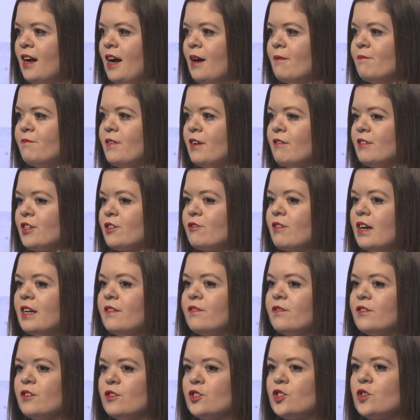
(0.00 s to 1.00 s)
I'm very
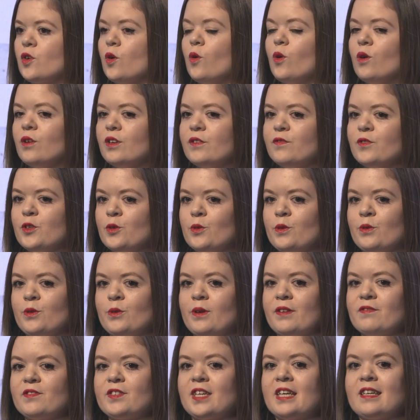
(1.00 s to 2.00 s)
grateful to all of you who
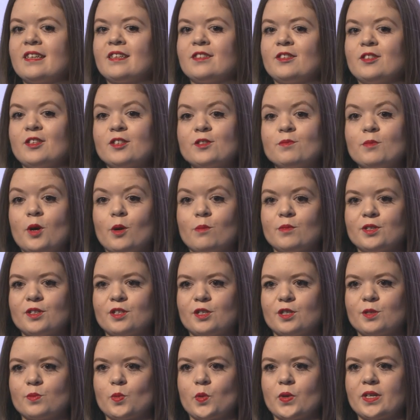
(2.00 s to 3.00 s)
have taken this moment
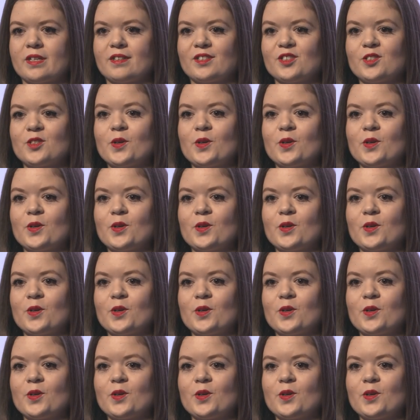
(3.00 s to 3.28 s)
this morning,